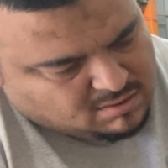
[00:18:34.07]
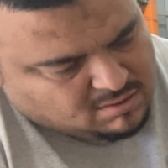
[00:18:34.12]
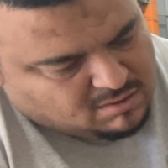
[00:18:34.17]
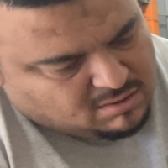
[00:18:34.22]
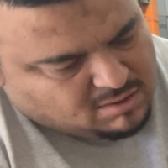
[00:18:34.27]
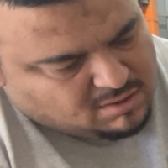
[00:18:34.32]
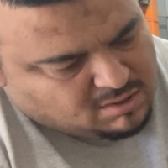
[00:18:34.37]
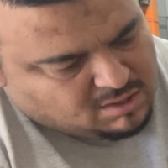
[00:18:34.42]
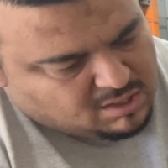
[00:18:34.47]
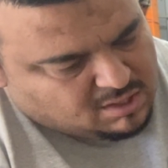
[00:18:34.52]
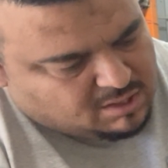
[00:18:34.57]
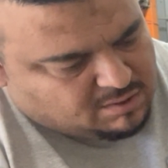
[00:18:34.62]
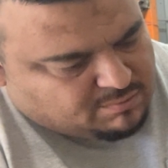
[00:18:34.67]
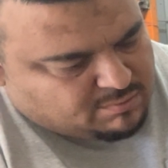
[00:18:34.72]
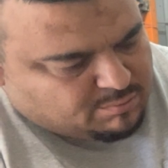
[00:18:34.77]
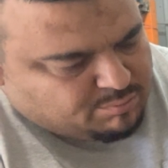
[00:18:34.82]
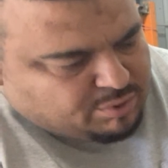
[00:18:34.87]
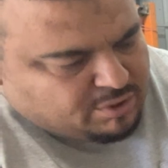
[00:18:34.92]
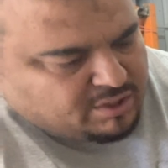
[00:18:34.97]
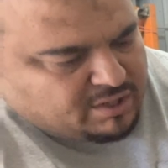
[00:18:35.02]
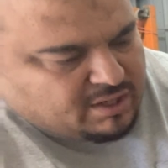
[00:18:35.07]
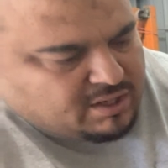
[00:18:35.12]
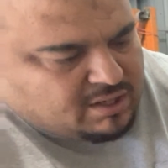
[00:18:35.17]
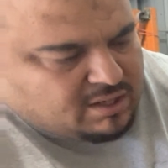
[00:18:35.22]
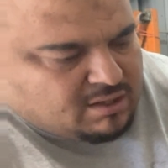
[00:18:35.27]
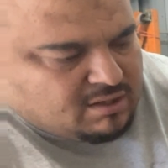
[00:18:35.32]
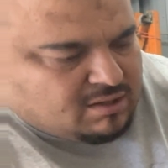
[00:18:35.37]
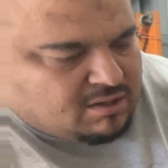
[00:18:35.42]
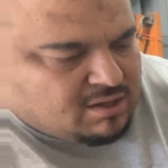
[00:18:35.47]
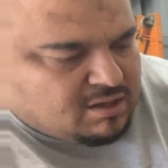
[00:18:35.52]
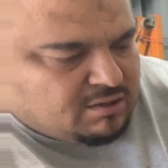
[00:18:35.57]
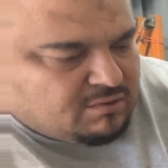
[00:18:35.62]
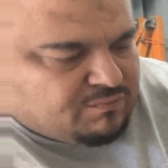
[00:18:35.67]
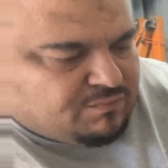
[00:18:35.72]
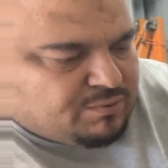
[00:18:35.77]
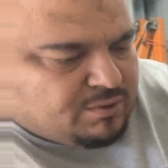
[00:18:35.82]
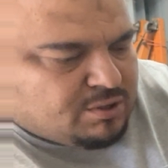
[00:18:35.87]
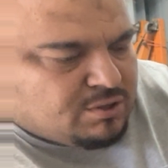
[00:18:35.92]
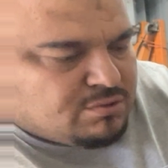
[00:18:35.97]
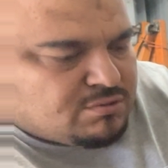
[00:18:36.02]
You can even put an inline
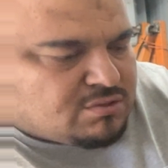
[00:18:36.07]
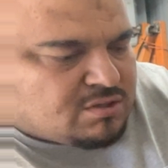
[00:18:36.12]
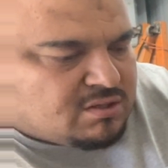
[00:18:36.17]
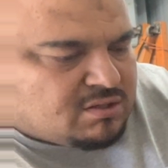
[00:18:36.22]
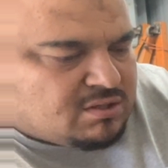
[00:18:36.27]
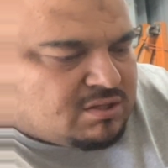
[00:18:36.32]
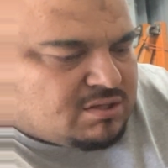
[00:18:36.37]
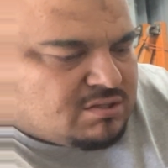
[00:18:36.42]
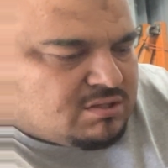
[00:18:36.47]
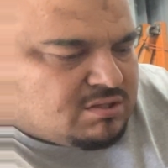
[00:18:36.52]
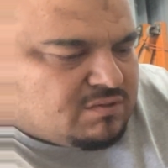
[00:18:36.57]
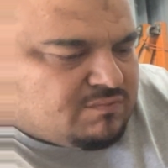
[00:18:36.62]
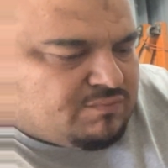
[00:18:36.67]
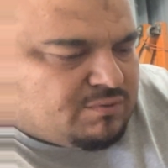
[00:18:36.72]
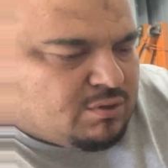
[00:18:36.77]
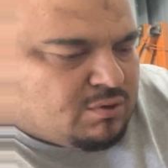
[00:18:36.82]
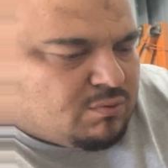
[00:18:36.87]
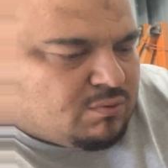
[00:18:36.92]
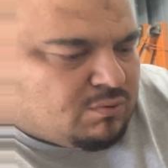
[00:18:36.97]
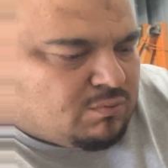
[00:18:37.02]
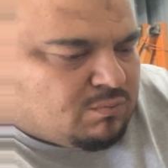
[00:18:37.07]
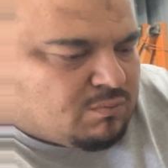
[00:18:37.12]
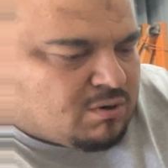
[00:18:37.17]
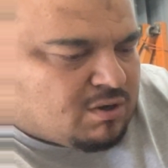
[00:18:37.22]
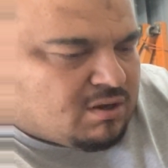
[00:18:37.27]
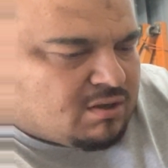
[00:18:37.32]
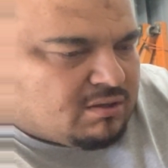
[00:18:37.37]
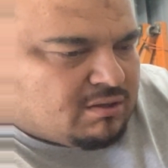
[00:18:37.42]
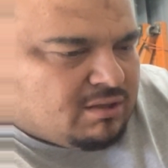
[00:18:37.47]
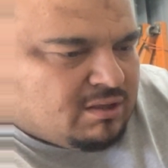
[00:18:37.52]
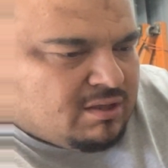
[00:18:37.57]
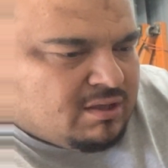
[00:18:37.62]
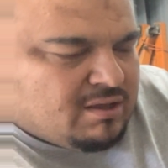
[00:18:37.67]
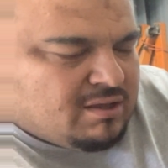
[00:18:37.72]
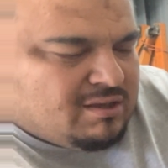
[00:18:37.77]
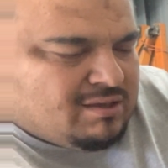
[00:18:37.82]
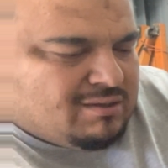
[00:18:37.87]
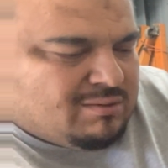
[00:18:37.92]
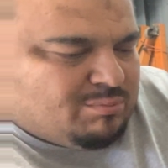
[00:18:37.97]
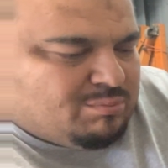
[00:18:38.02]
fuse on this if you want,
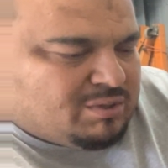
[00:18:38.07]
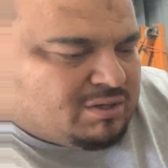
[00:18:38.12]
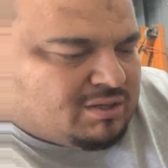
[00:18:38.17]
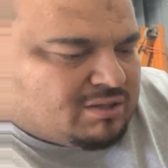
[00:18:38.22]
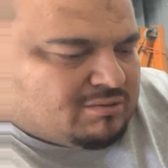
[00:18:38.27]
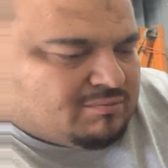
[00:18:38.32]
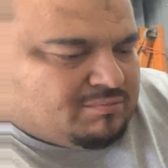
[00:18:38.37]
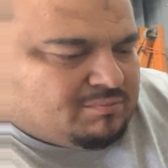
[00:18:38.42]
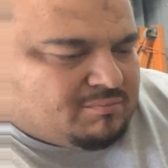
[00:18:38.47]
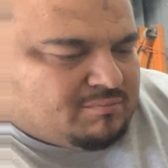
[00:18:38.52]
but